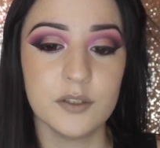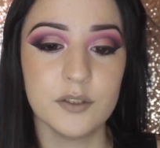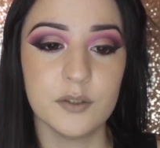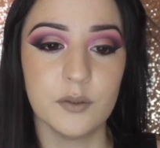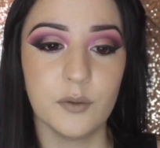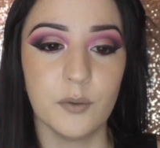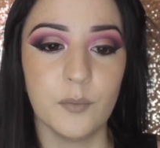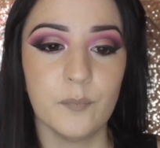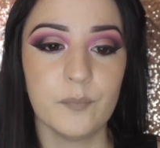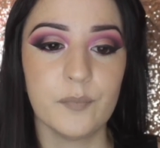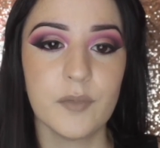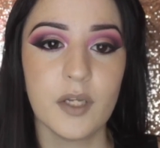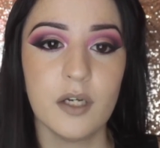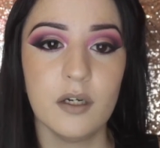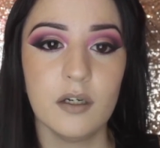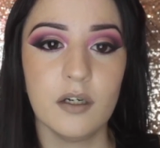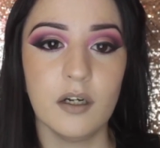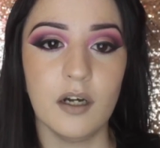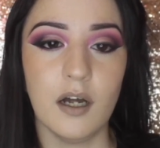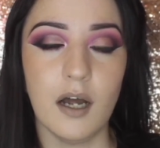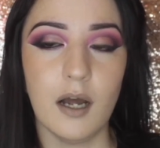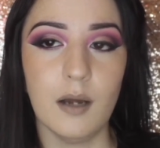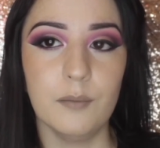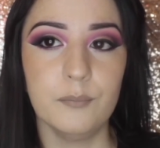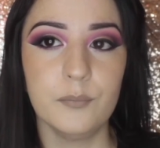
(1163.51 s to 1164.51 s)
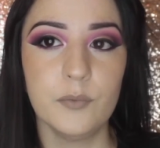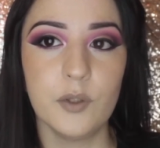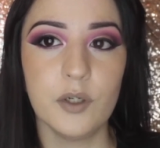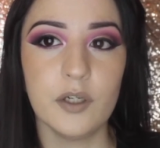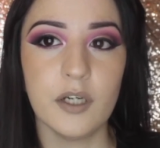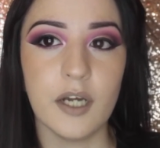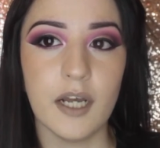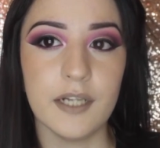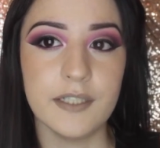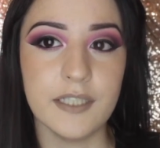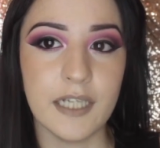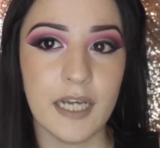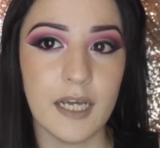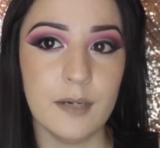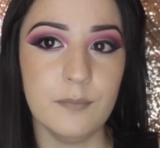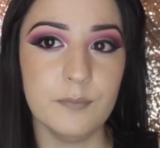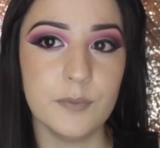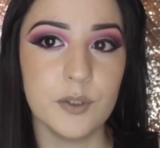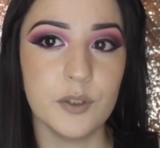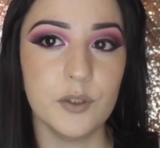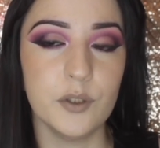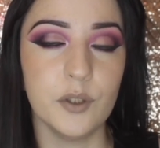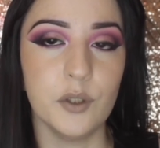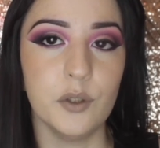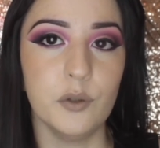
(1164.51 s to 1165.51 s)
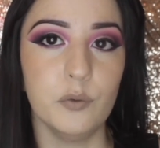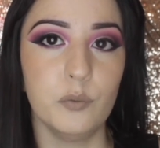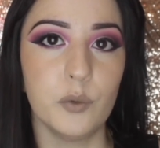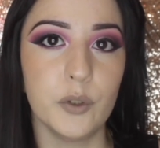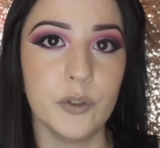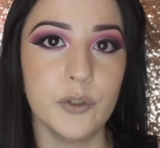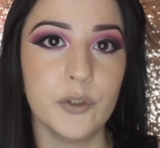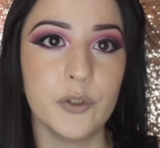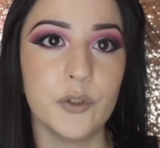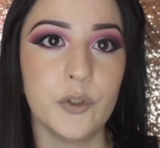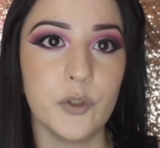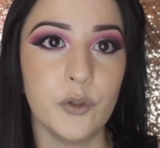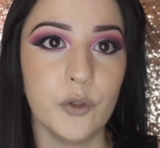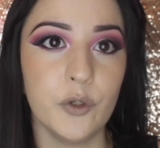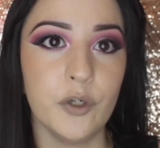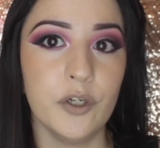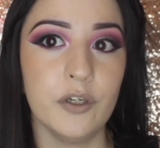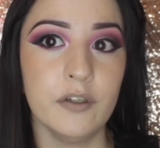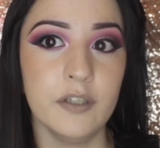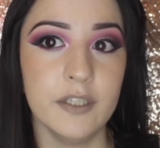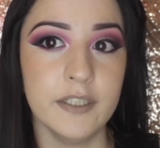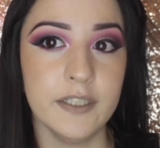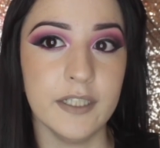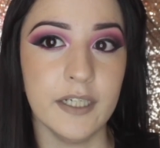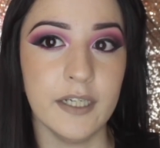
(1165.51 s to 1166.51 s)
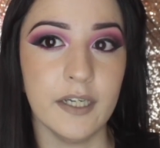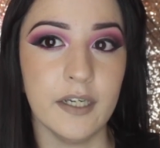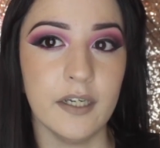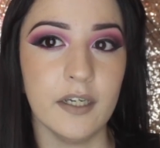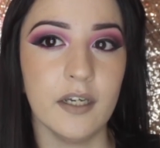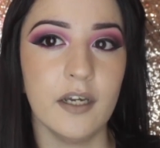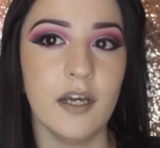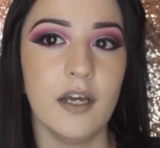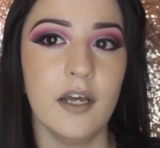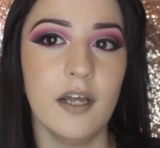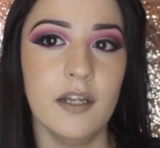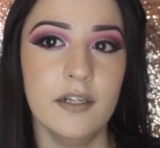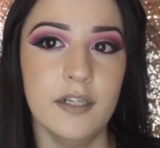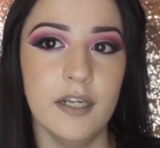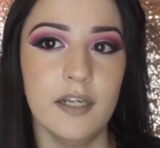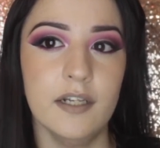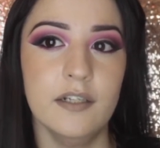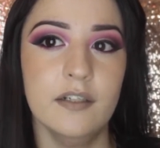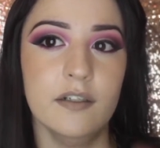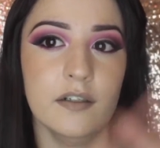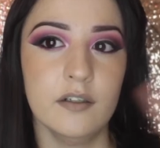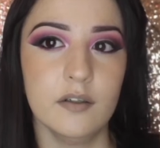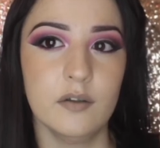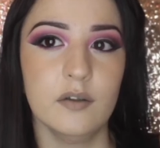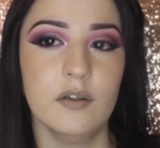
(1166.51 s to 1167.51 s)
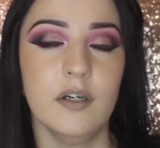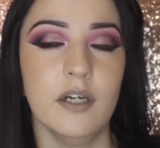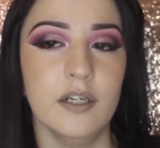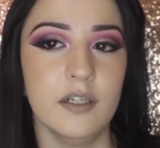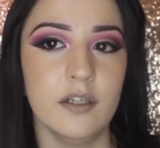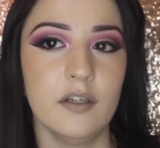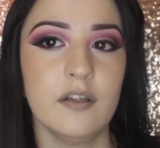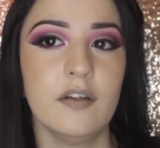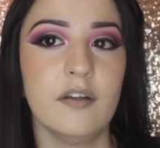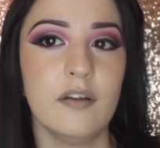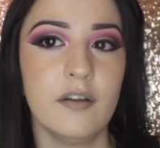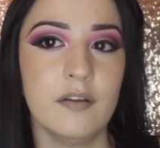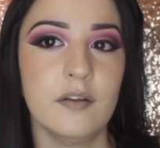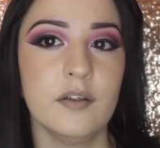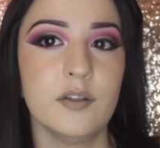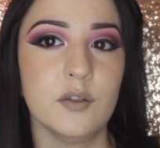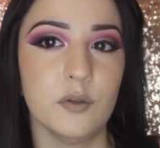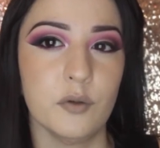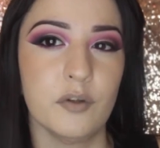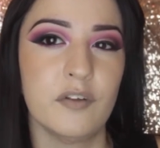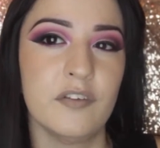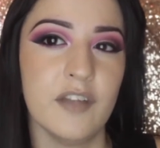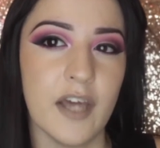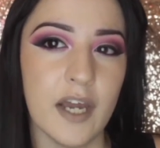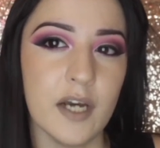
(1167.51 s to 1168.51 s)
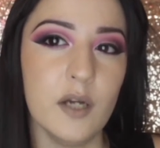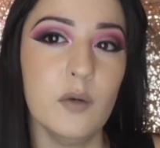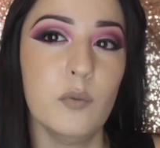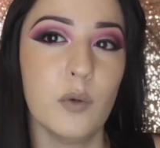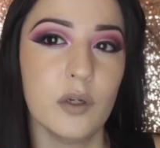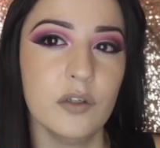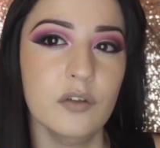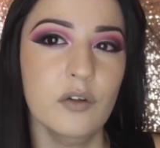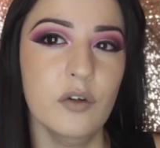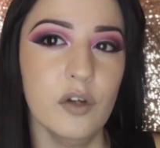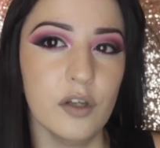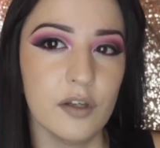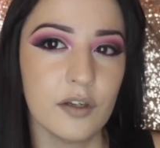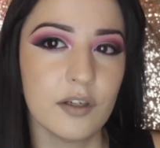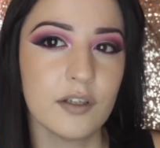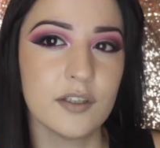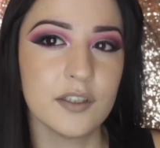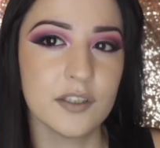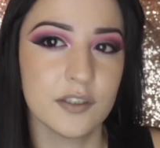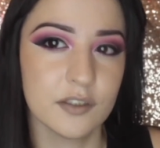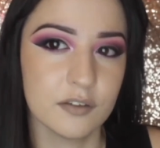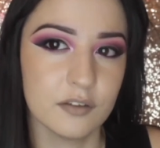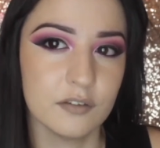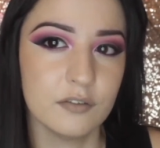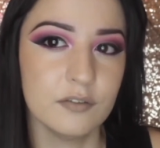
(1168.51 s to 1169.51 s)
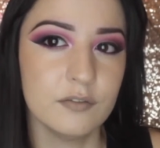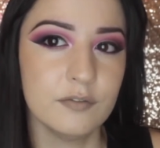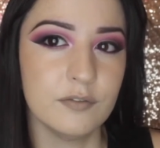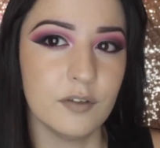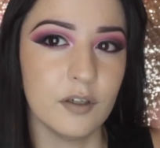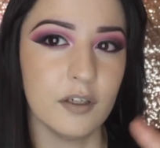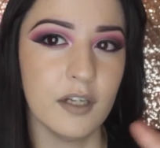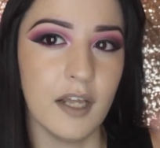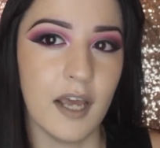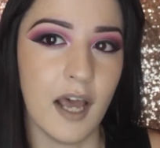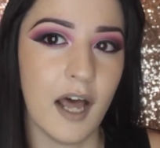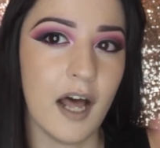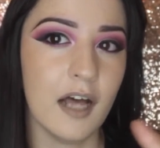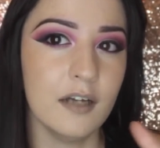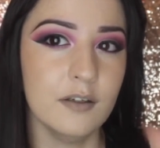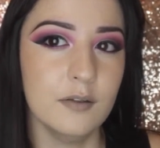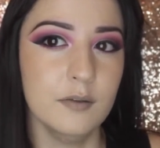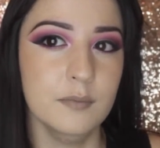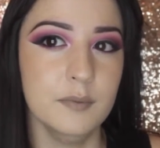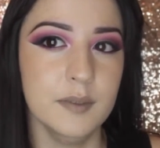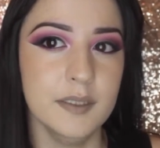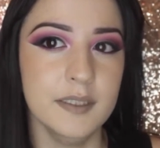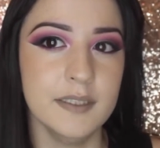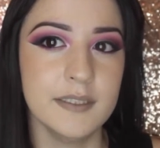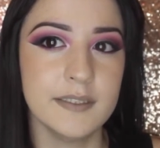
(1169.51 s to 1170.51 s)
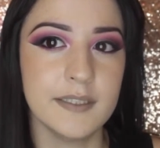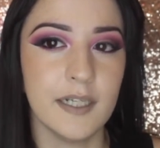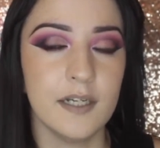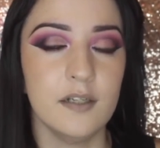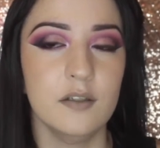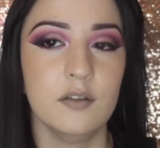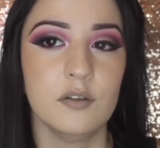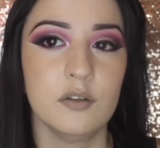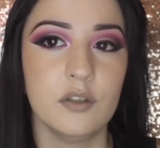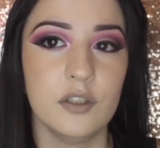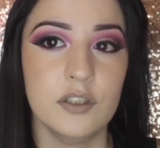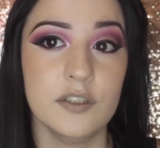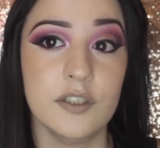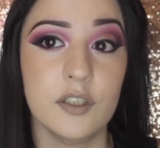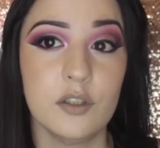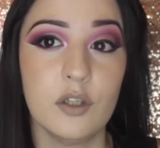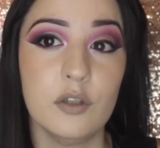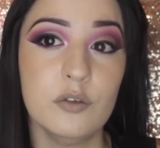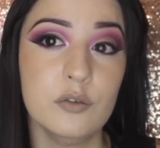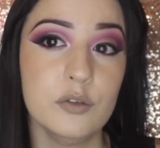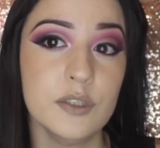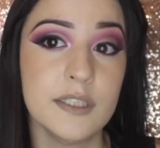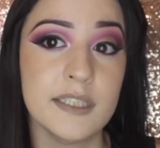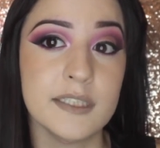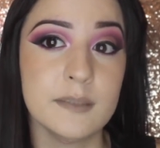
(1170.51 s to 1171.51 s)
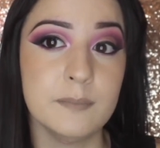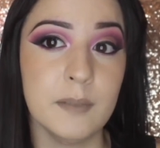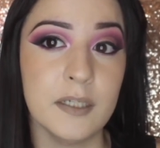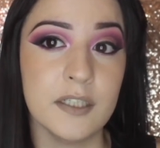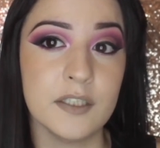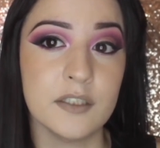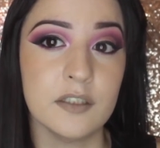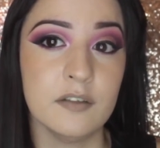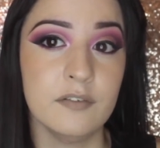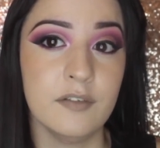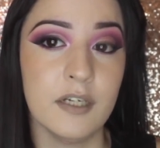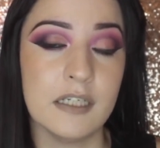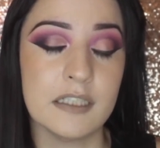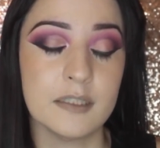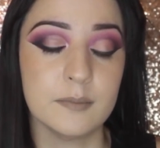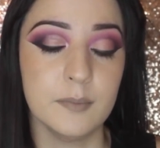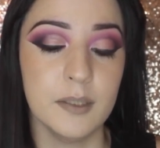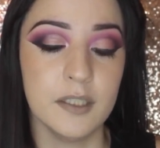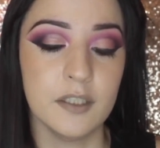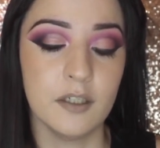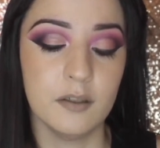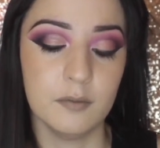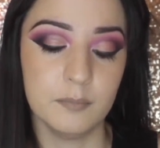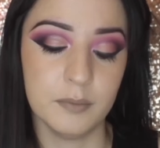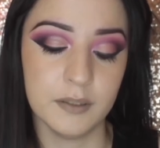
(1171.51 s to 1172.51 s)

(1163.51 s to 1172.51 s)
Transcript: So I'm gonna attempt to do one tutorial a day, and then like, so 31 looks for like Halloween style, because I got loads of special effects makeup.